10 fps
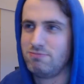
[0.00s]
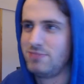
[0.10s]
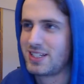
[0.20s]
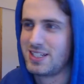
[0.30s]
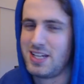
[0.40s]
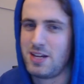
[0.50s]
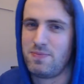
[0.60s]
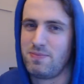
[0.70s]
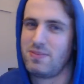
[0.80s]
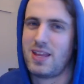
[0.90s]
like I said,
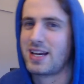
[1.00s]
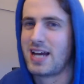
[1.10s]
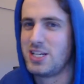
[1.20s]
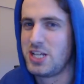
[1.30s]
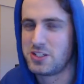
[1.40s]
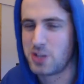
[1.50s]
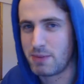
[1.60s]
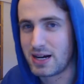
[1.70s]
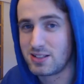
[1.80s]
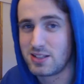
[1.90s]
I can't change their
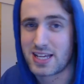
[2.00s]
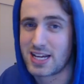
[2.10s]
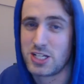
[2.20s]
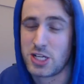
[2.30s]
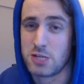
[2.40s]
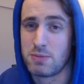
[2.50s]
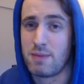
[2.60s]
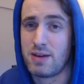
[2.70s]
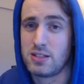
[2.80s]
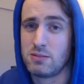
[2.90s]
minds, they can't change my
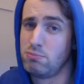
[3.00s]
minds,